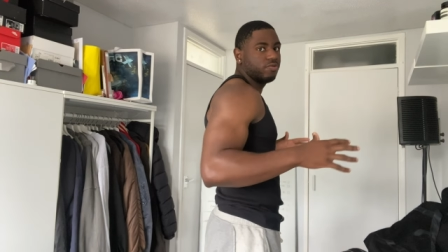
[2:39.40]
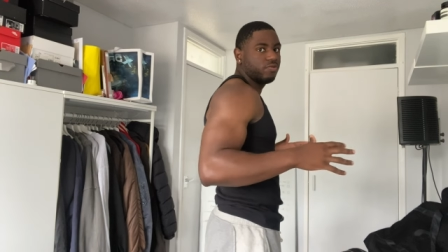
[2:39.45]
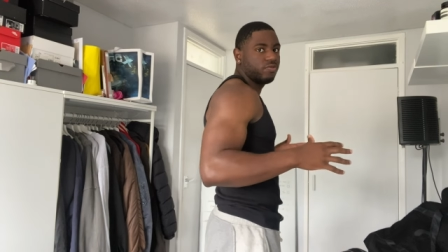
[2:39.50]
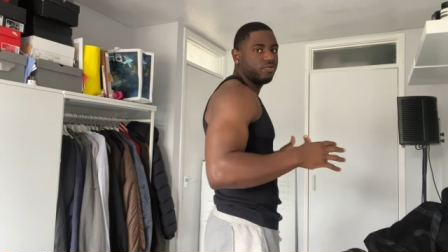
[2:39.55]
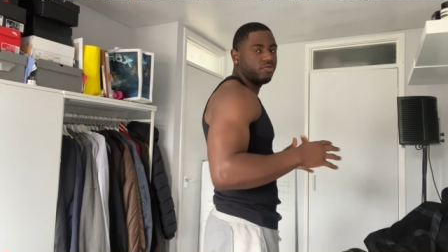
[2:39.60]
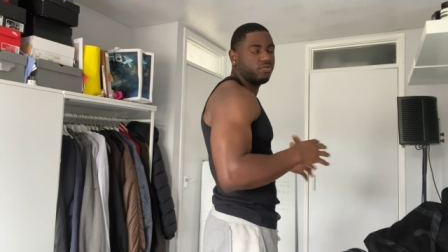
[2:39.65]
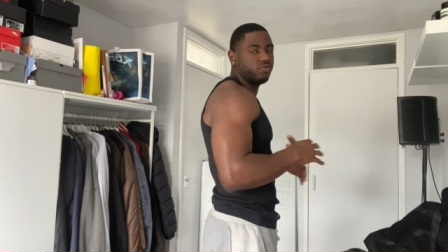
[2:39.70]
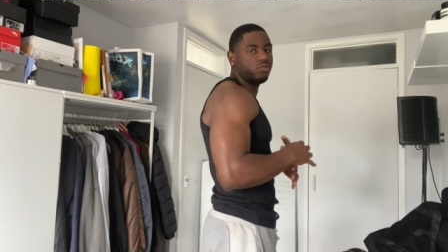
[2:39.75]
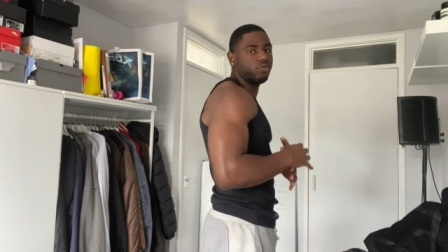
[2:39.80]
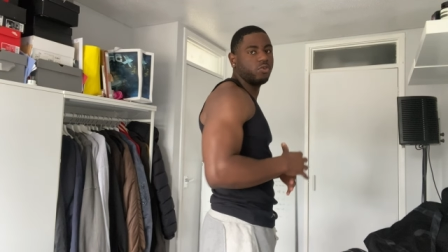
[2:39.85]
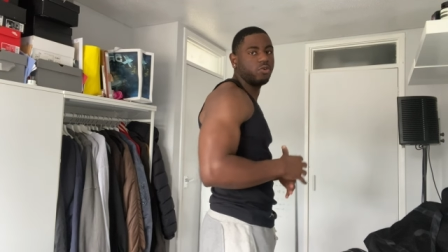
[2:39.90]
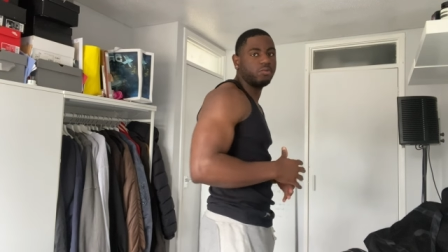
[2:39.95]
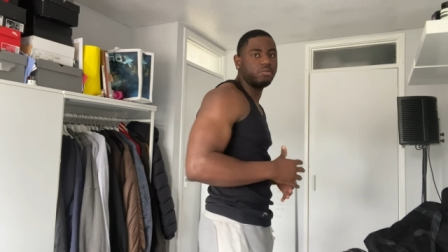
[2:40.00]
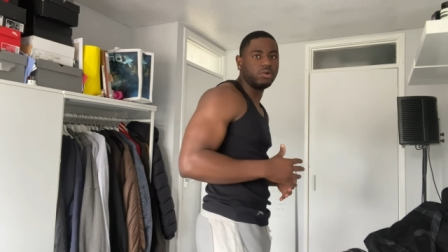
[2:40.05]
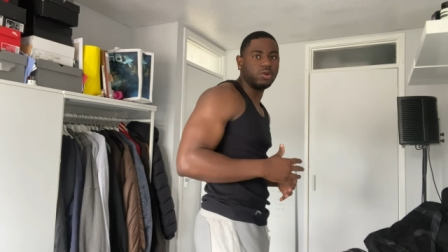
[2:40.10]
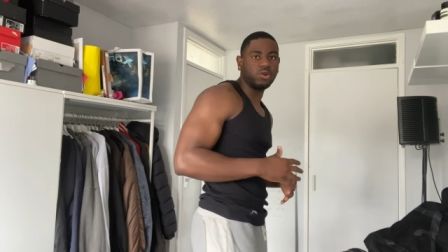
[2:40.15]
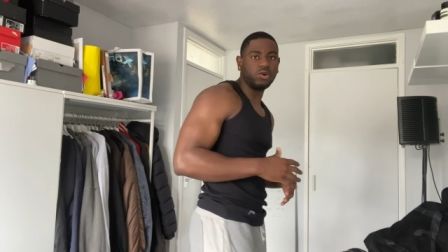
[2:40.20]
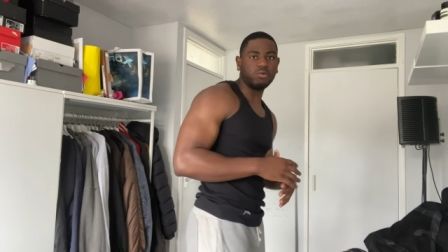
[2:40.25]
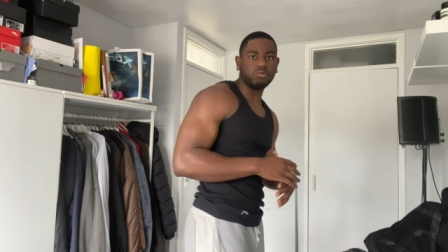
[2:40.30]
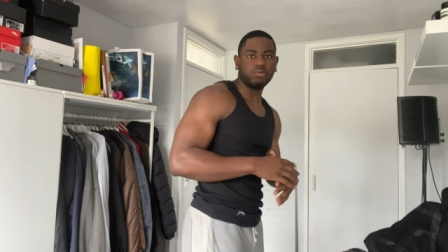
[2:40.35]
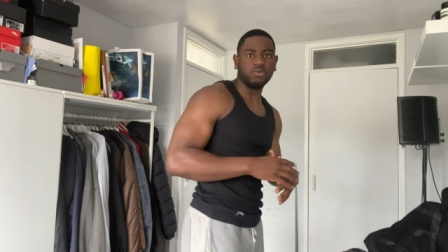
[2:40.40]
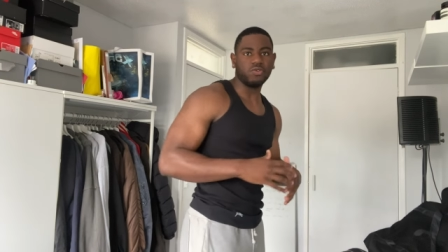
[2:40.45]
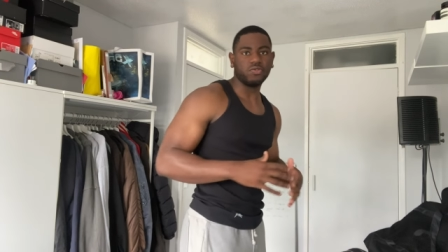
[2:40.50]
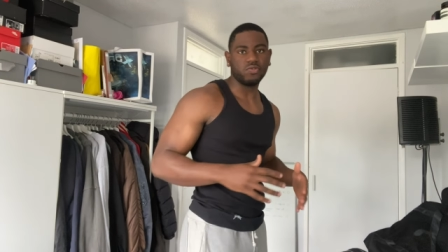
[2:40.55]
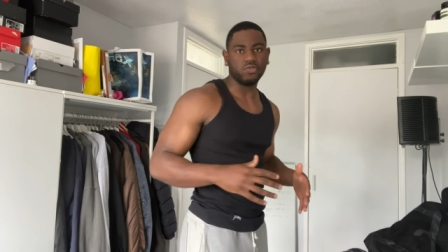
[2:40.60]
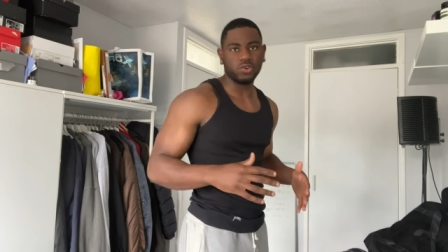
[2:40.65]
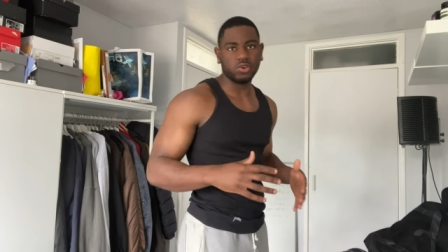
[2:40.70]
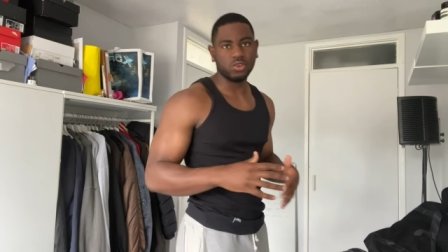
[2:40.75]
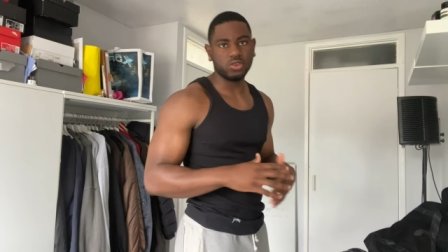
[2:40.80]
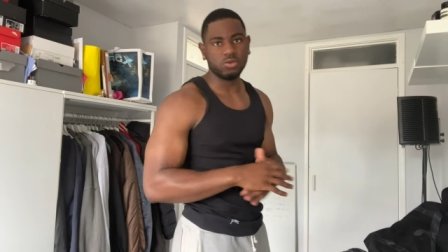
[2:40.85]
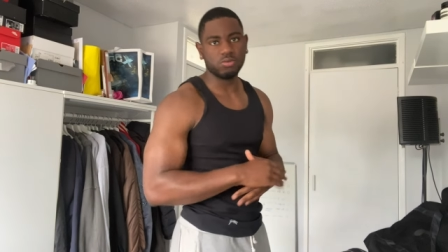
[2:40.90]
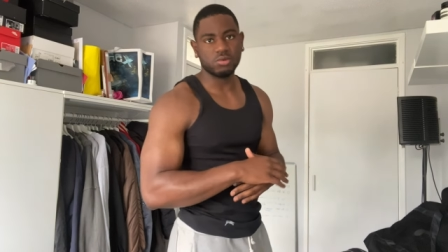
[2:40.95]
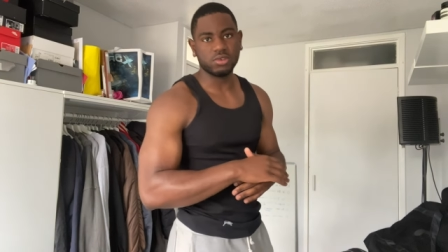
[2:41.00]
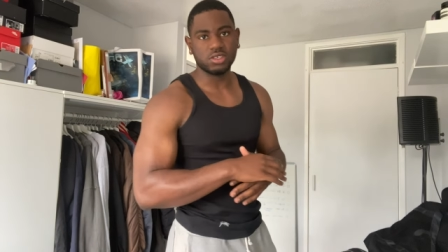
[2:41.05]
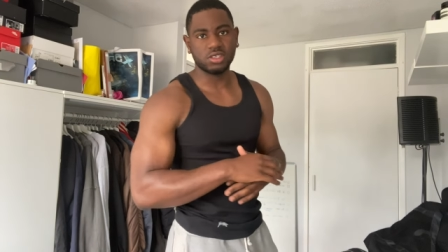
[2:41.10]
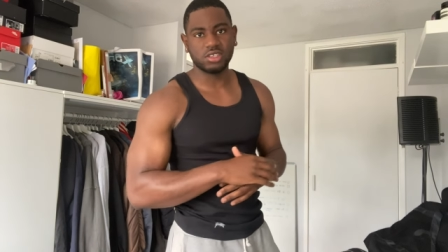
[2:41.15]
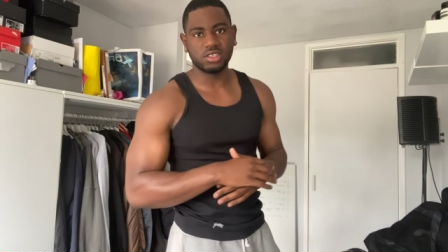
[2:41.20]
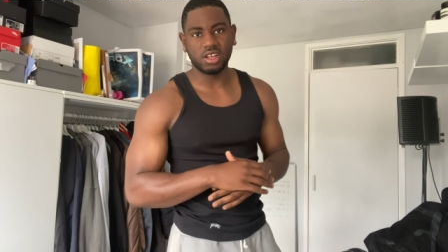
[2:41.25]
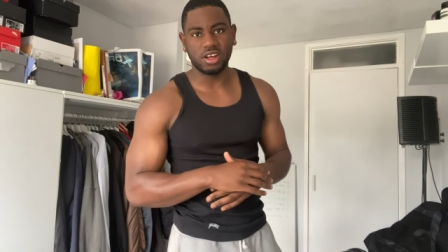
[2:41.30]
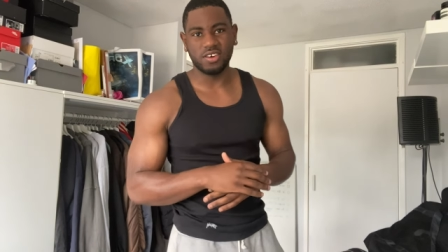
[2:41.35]
form, a lot more volume and
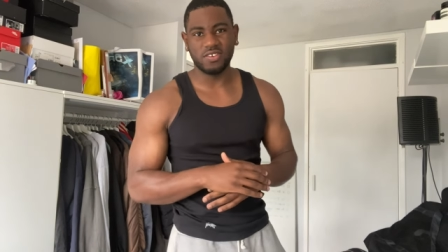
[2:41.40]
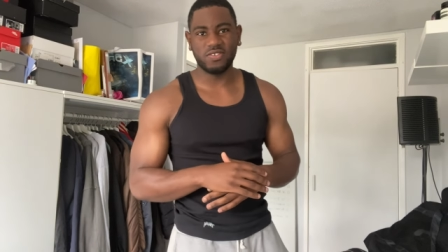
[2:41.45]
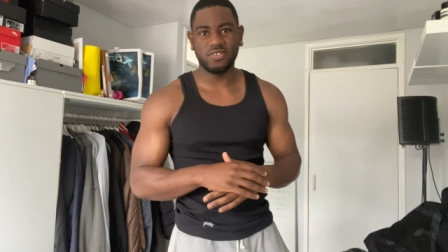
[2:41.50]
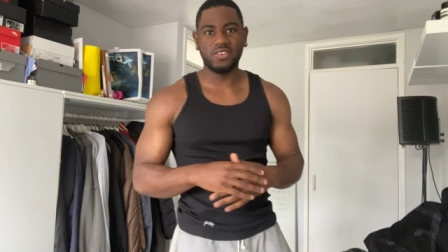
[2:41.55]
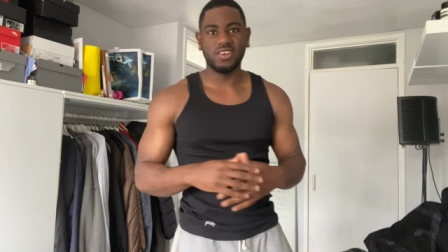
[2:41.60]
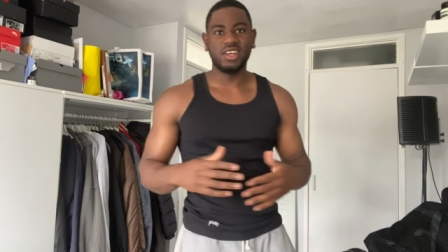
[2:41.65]
stuff.